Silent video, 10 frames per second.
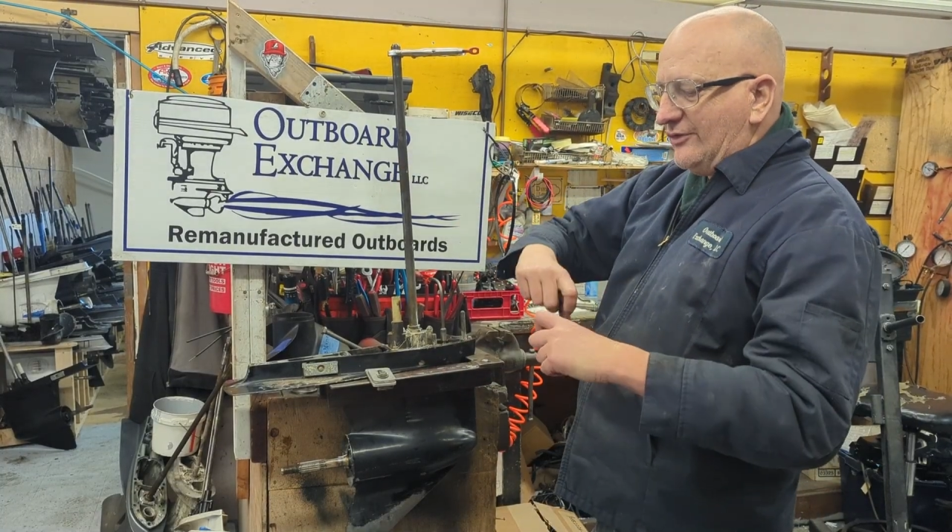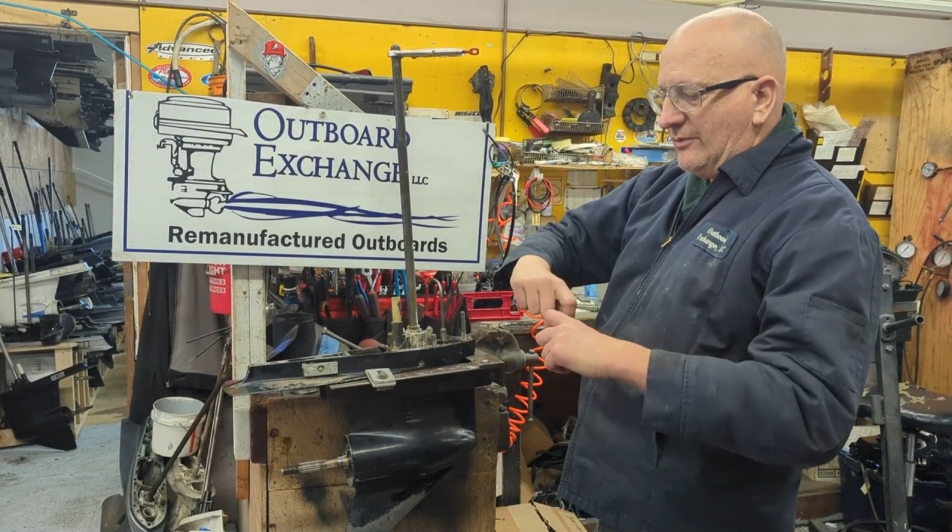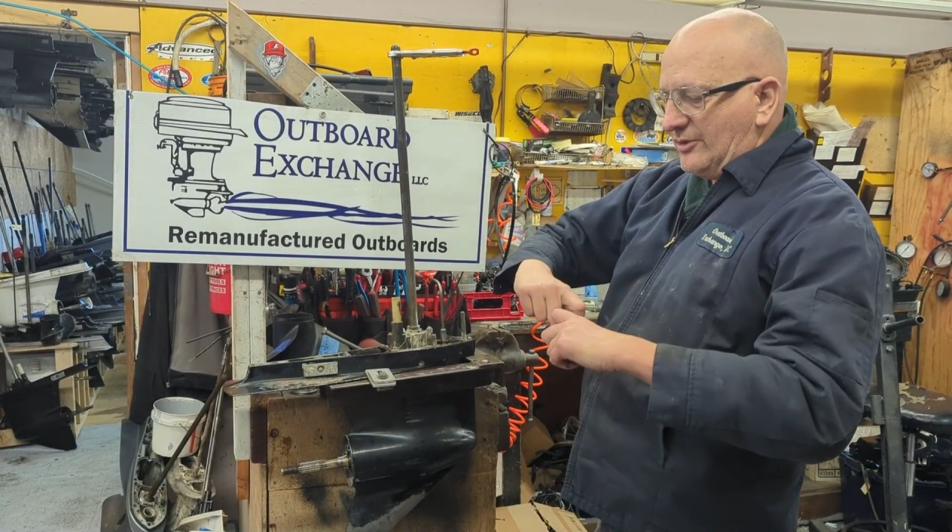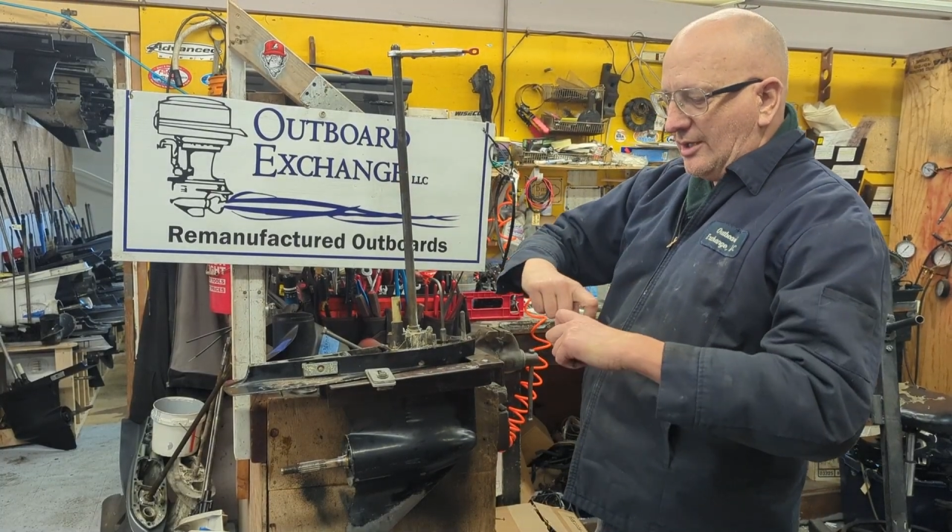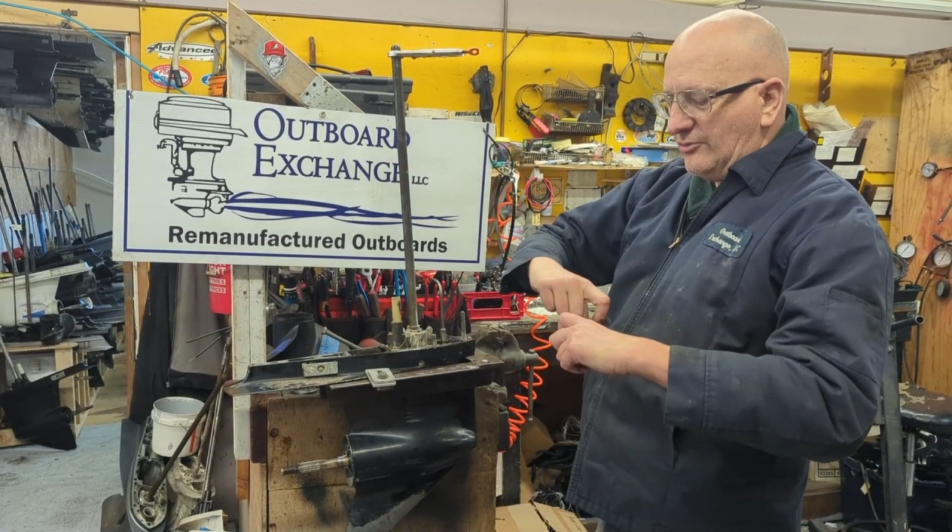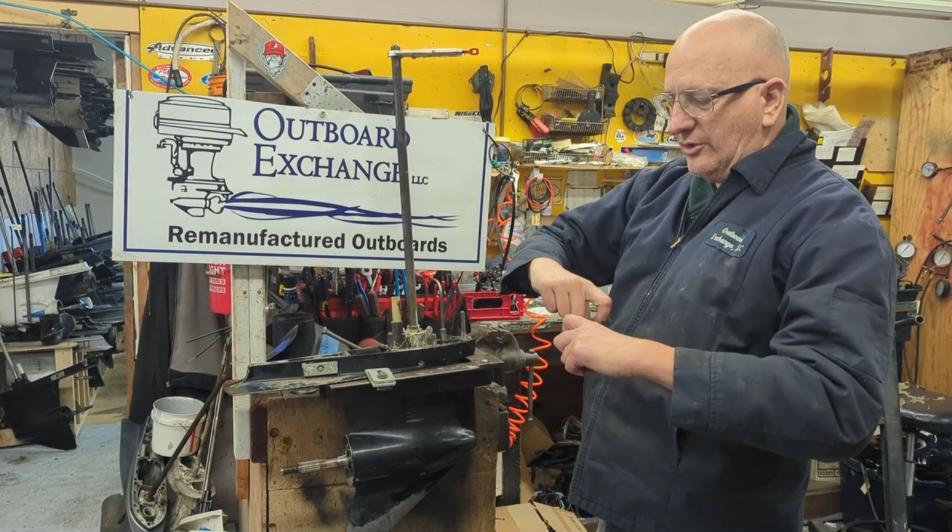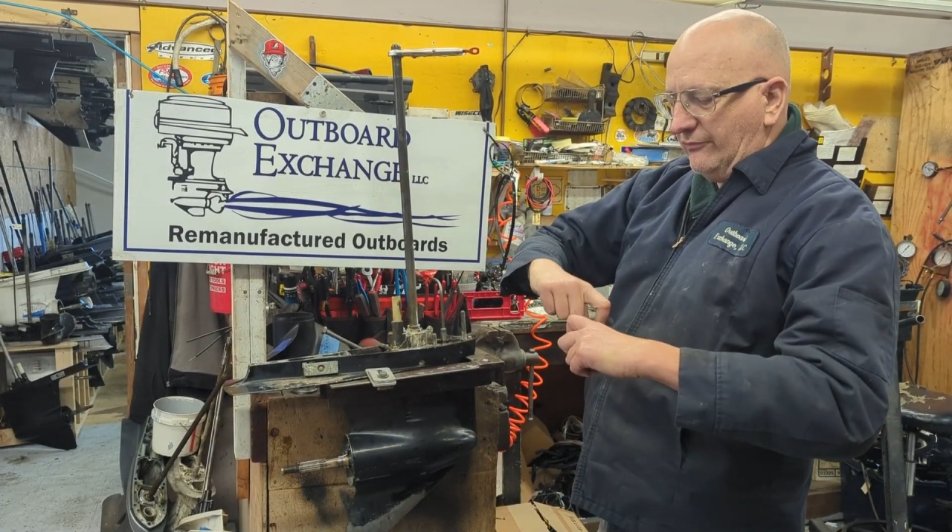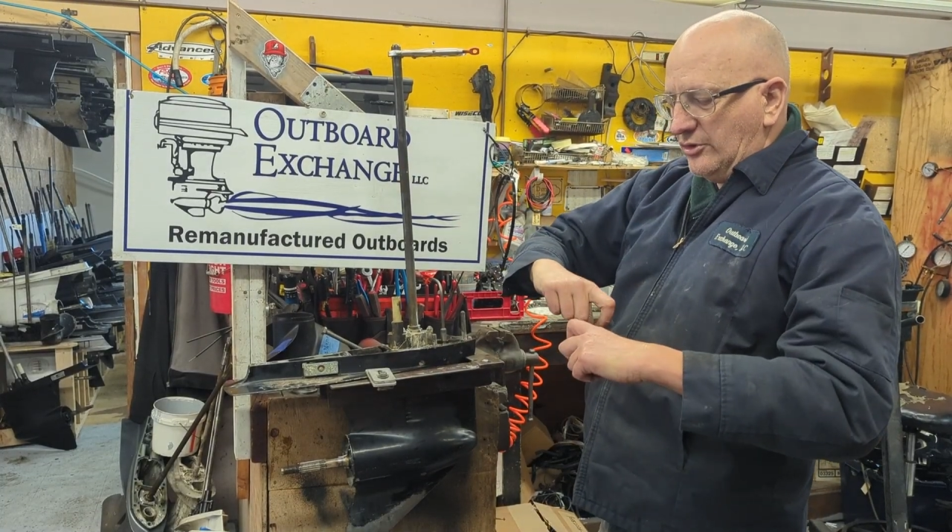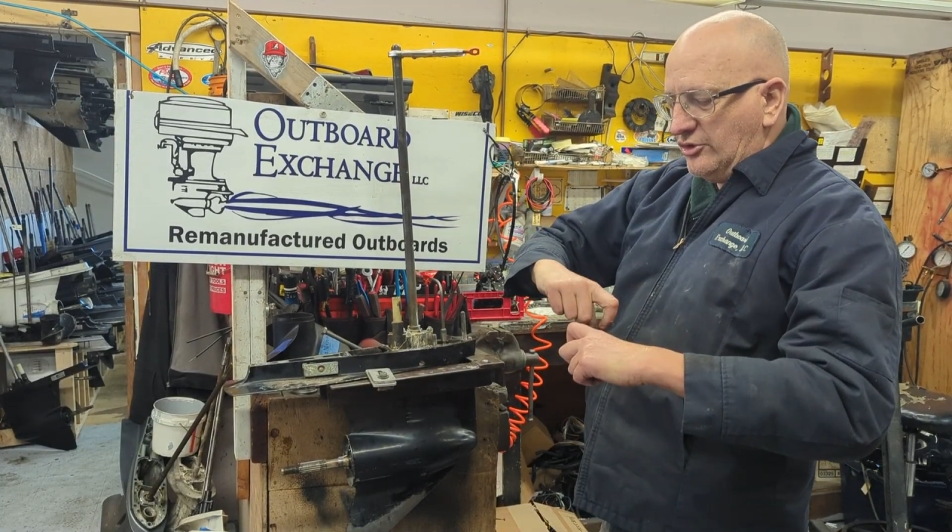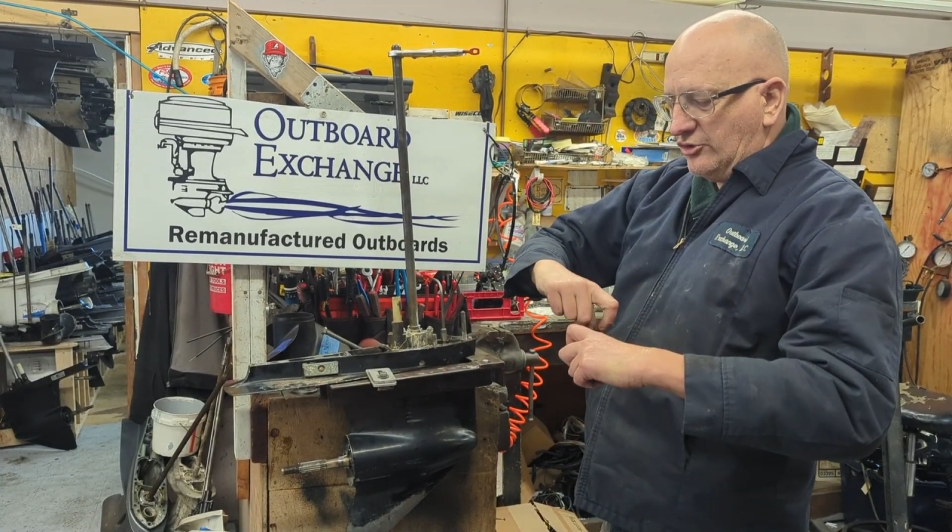sometimes if
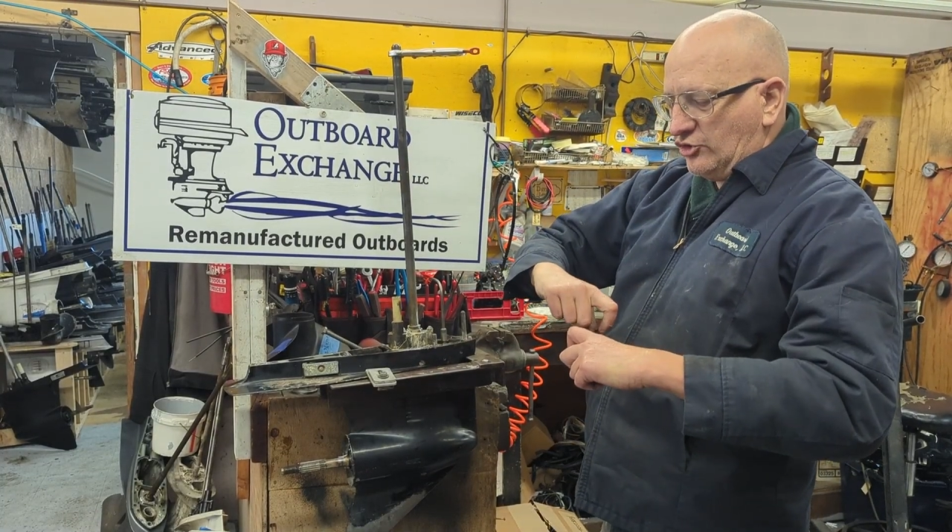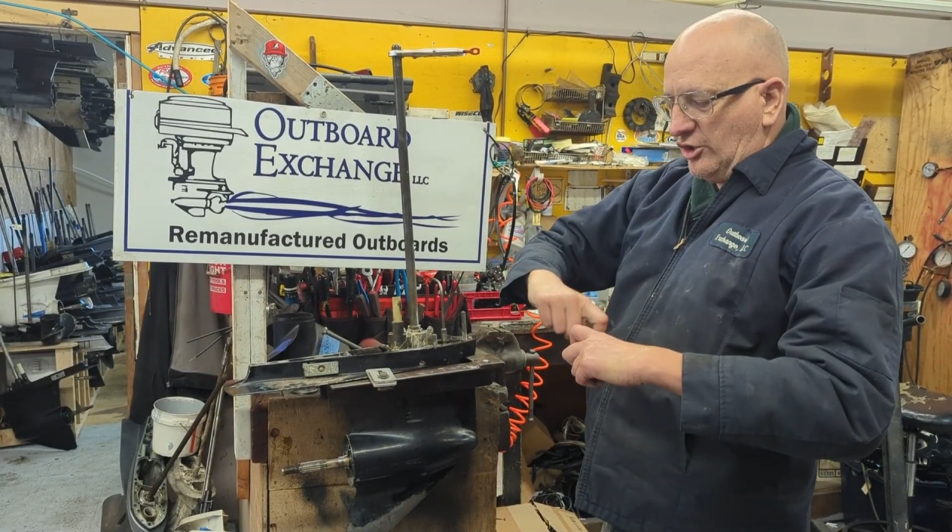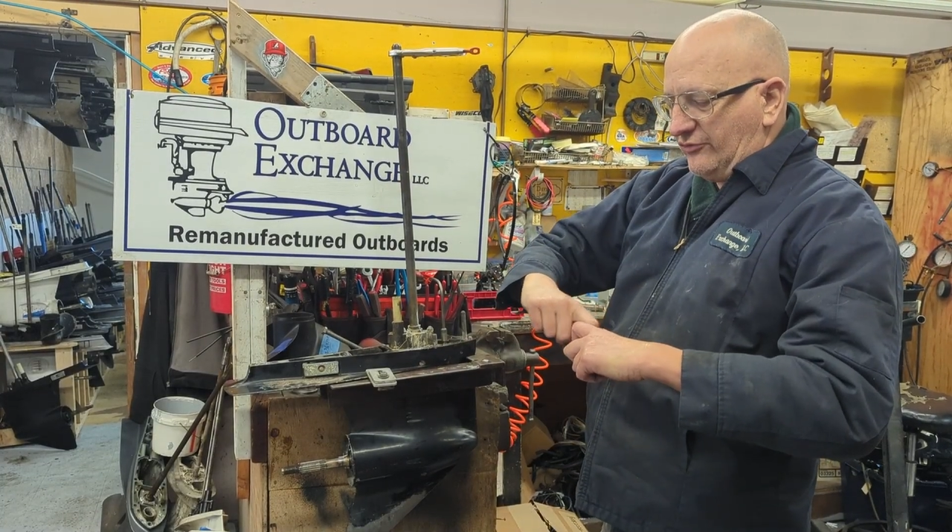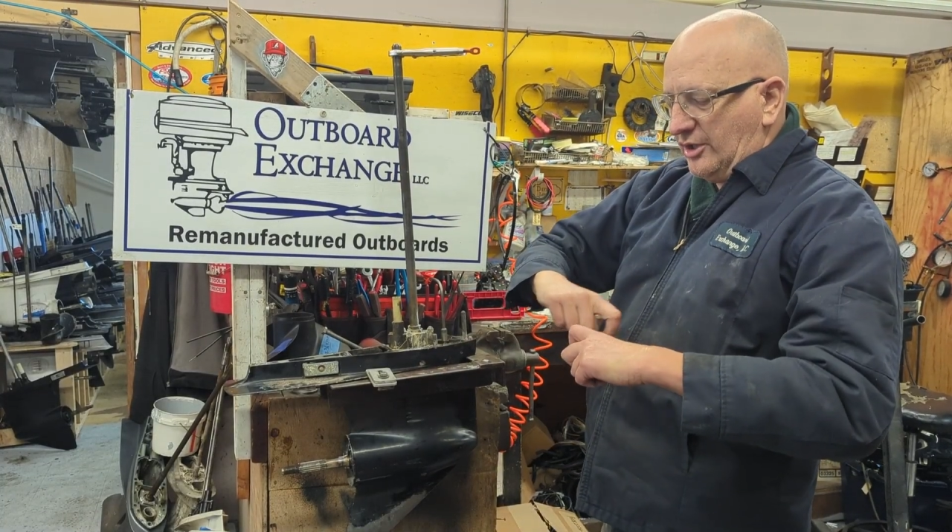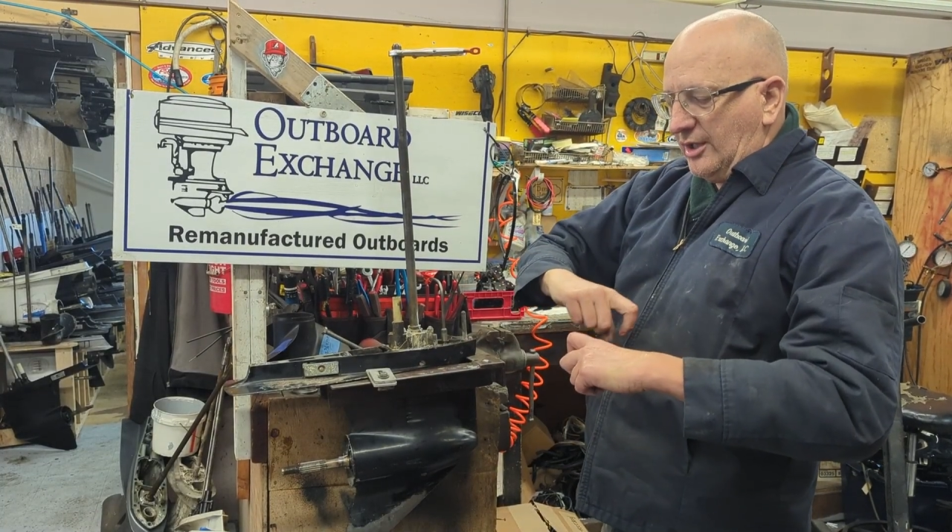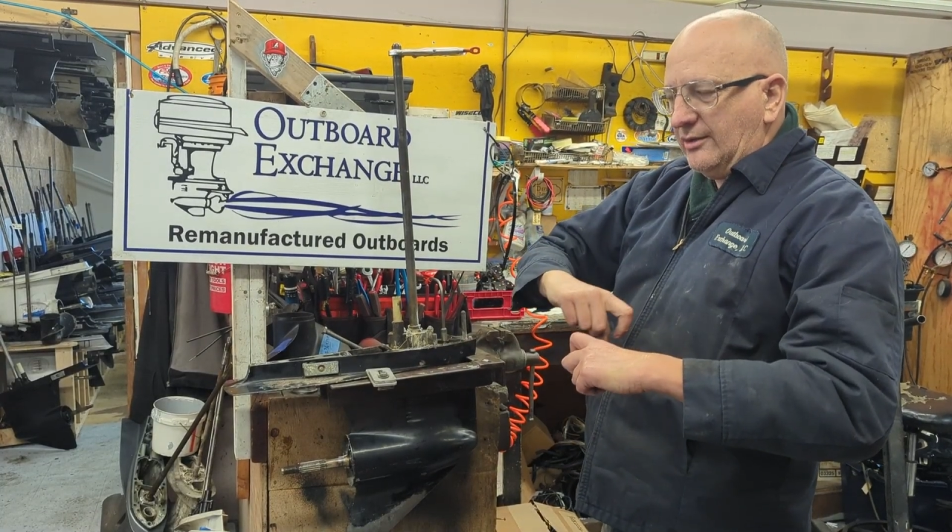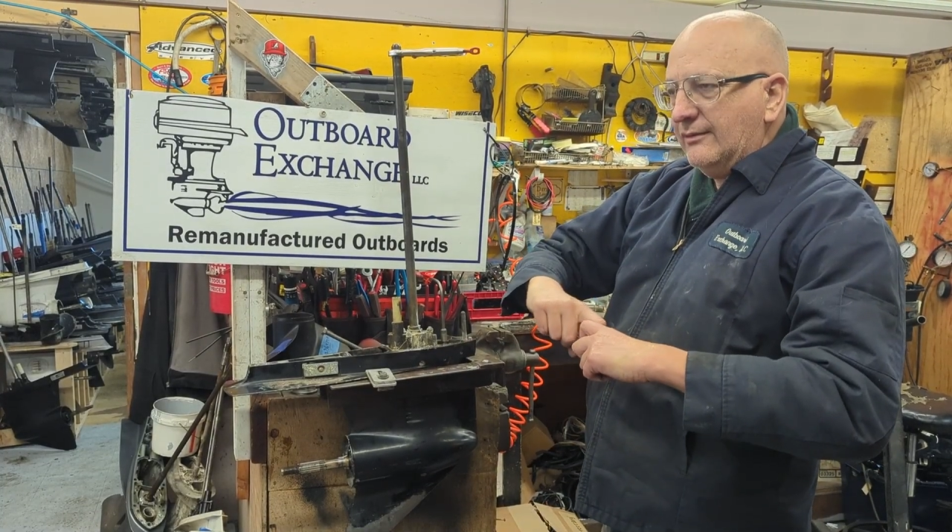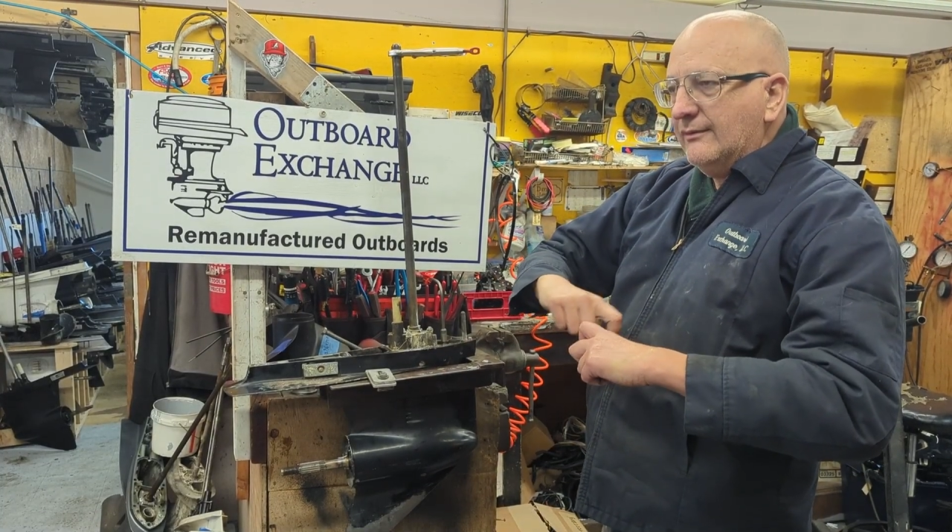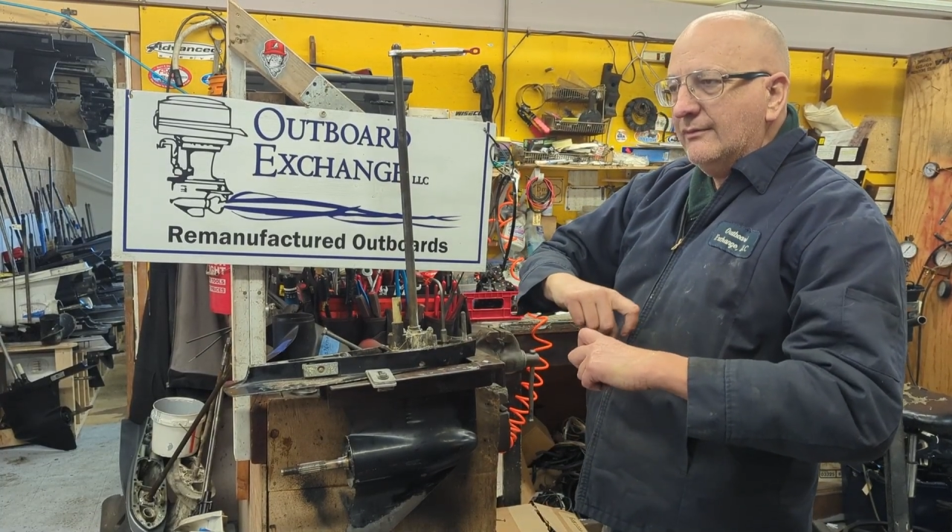you just shifted it,